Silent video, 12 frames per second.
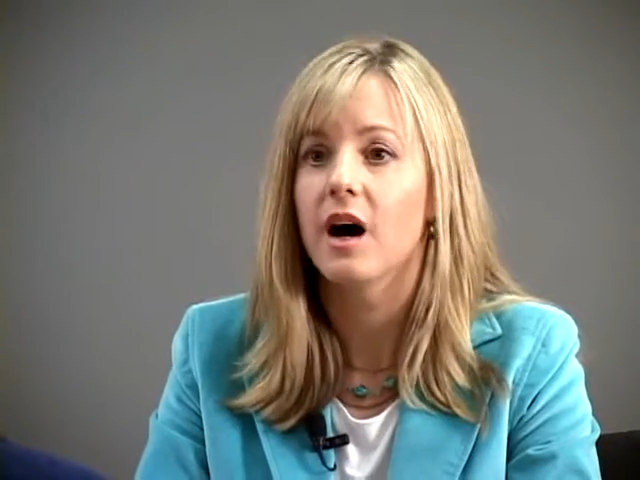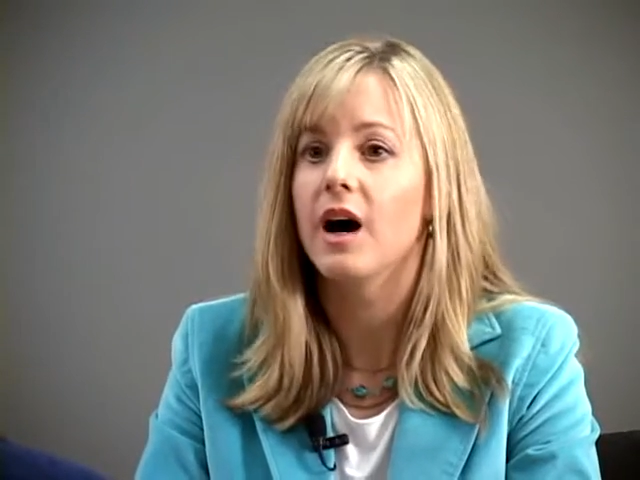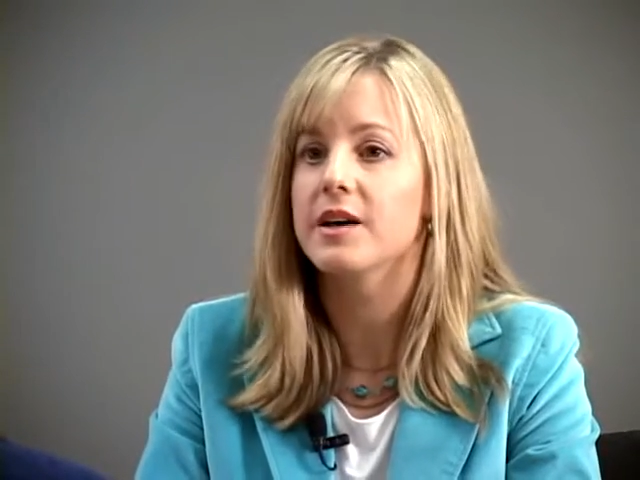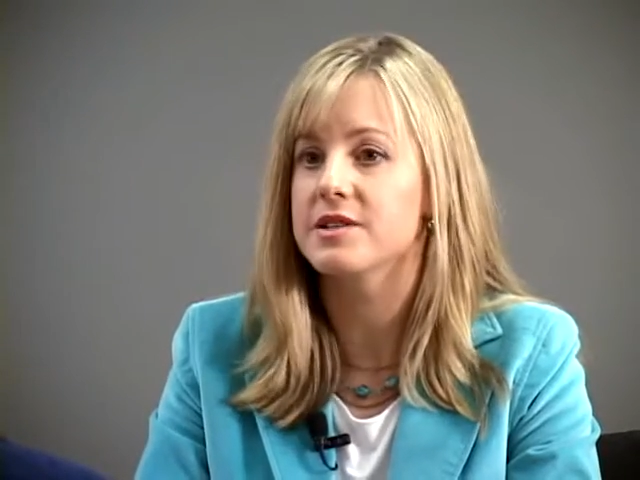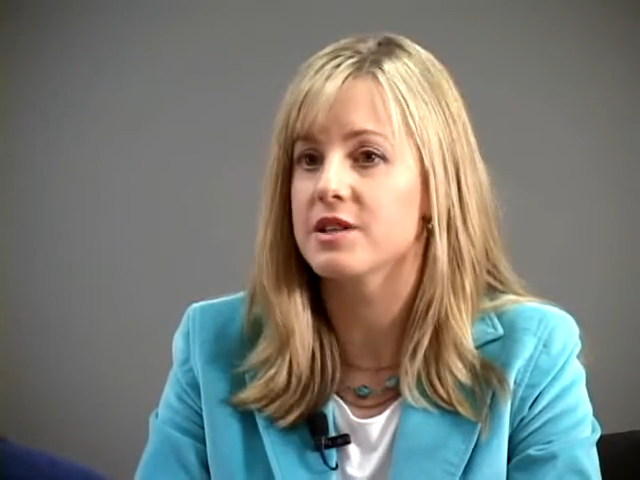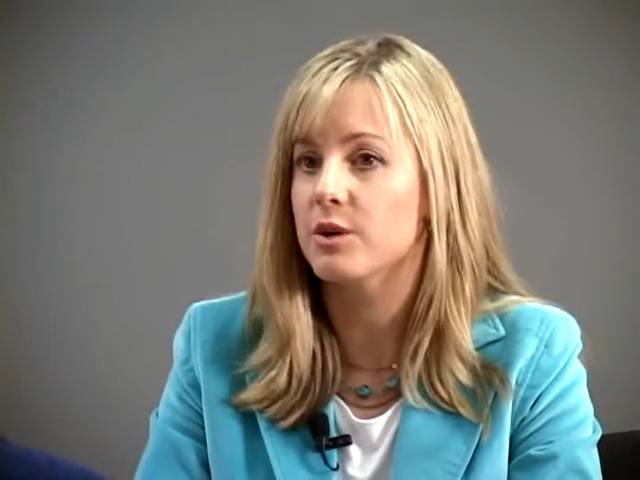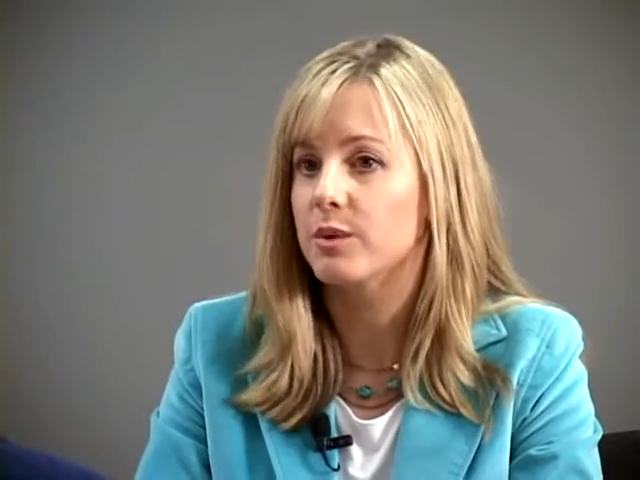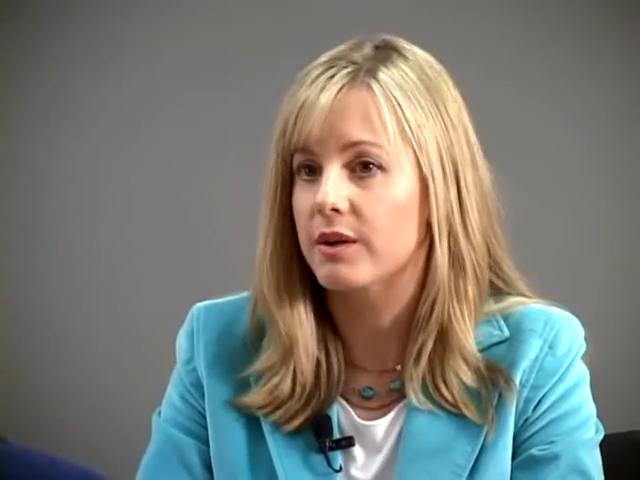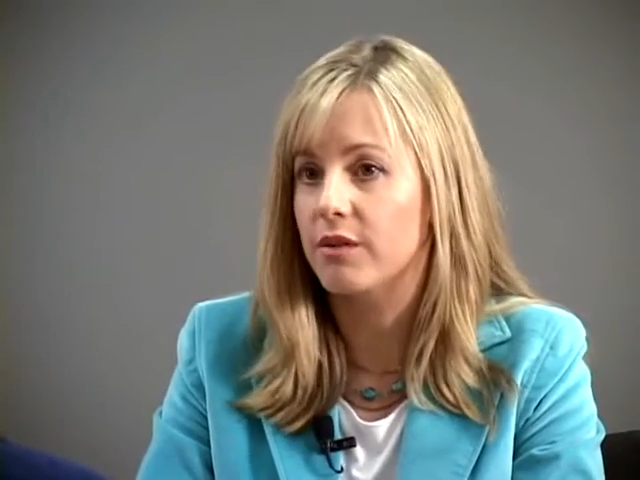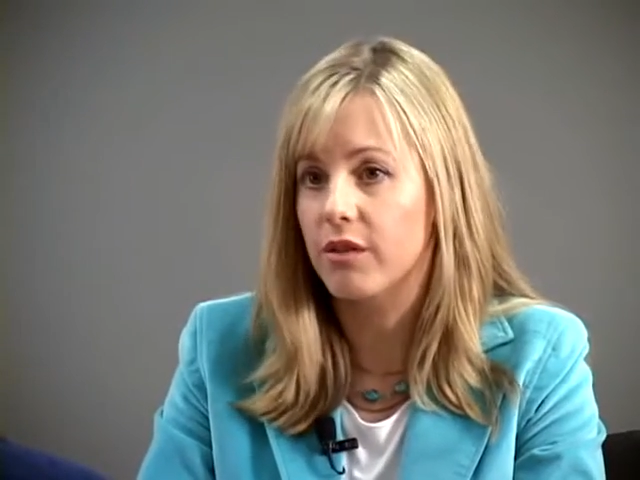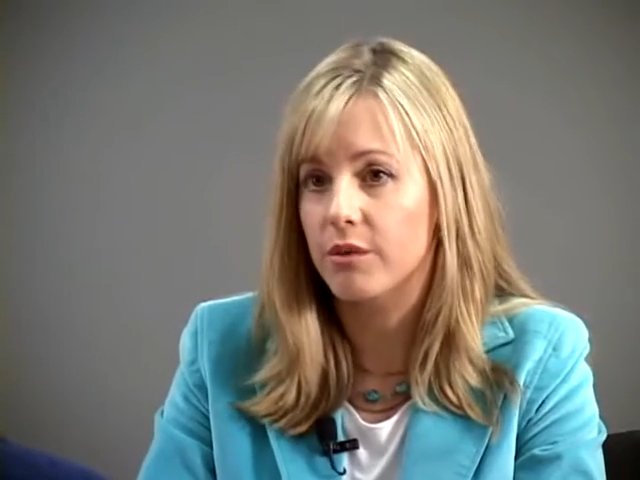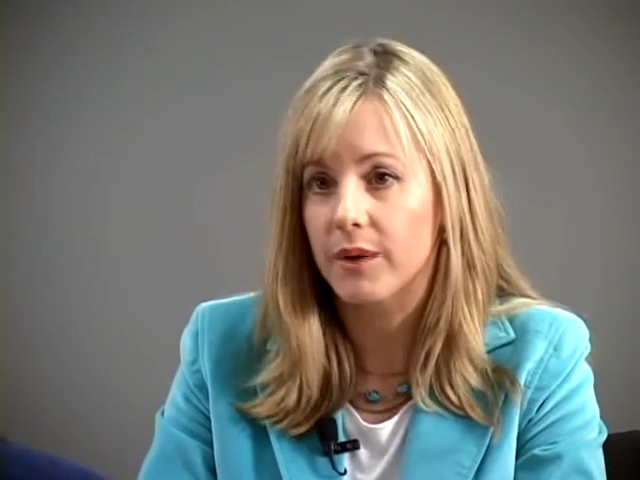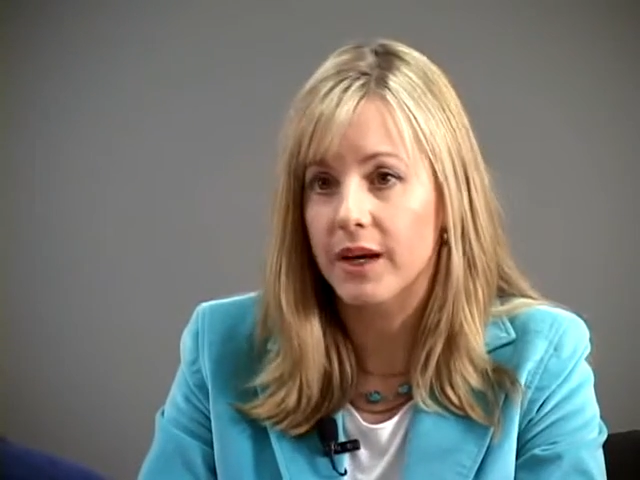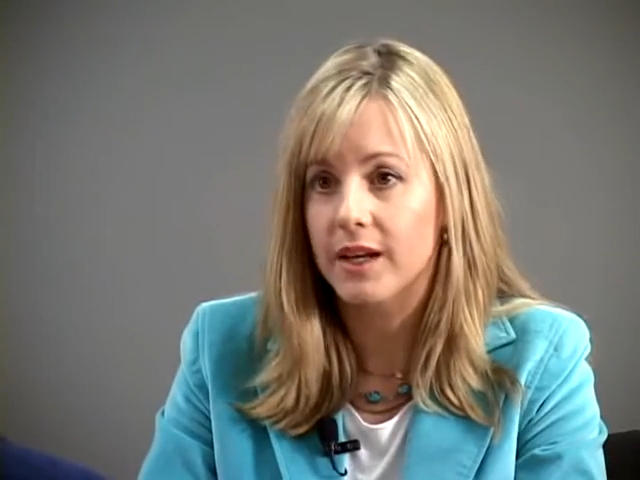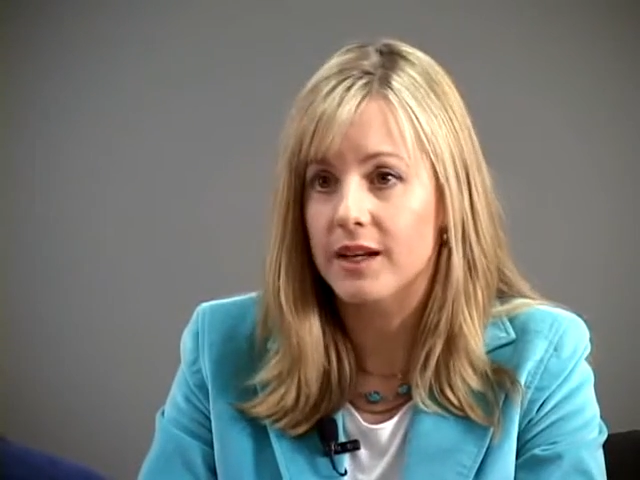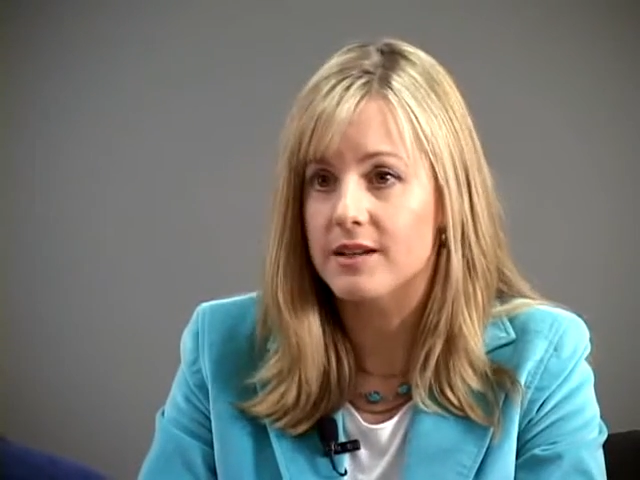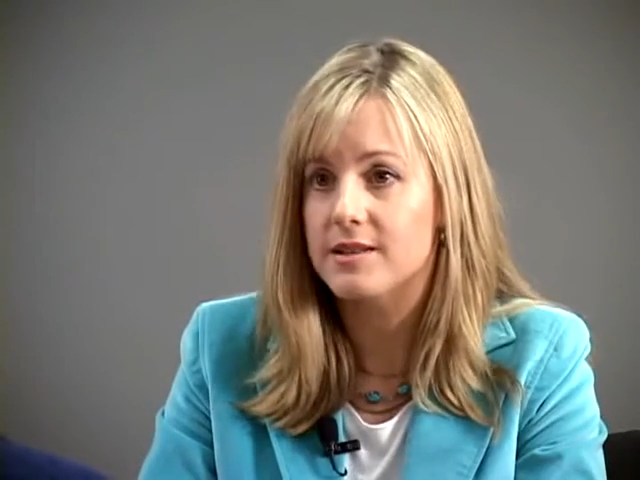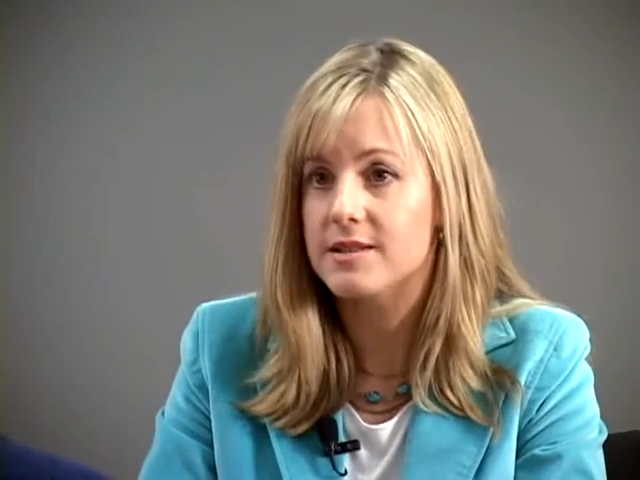
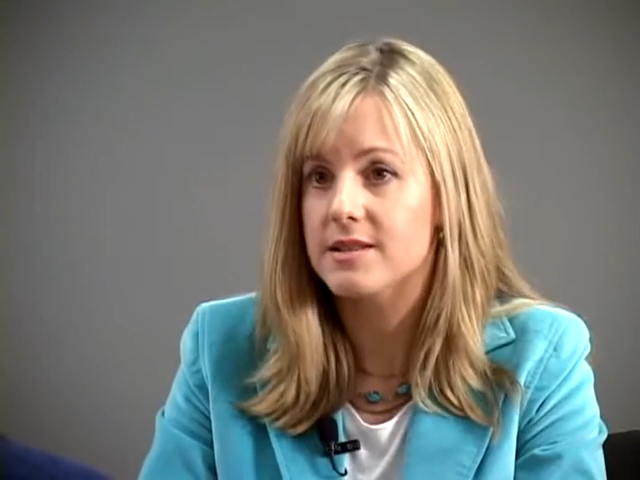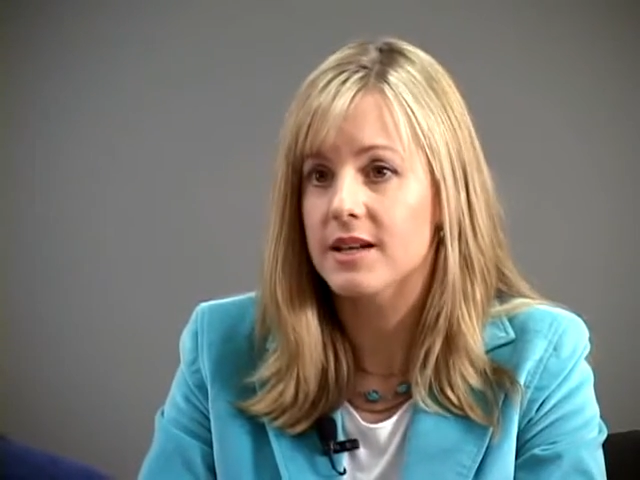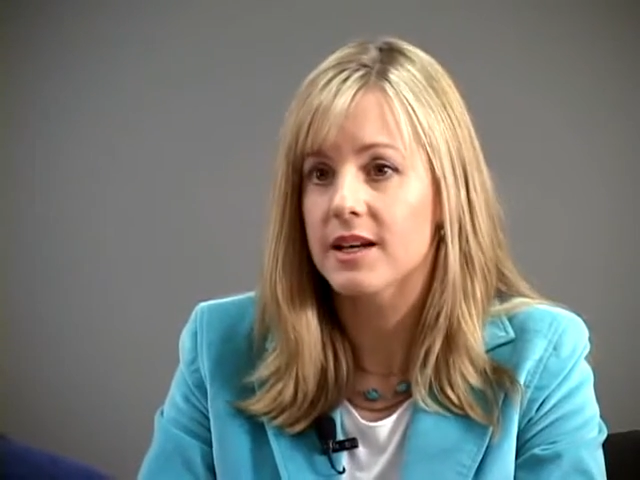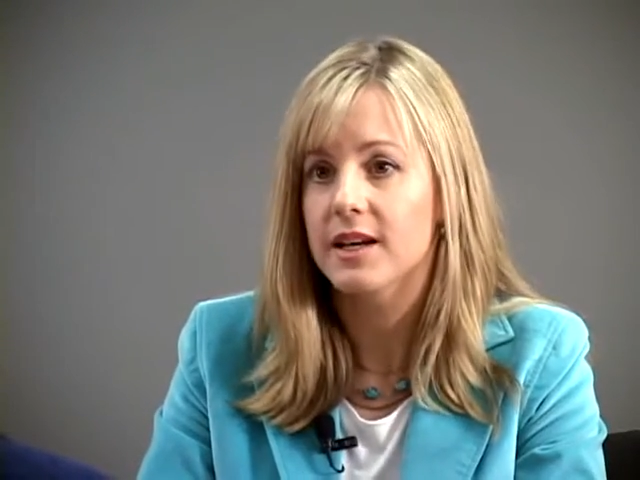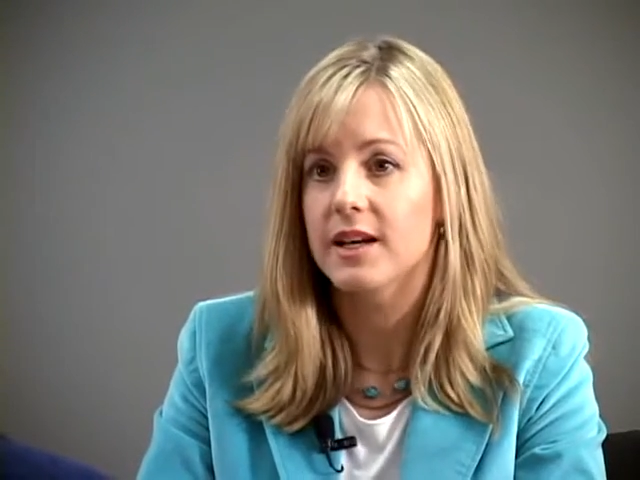osteoarthritis.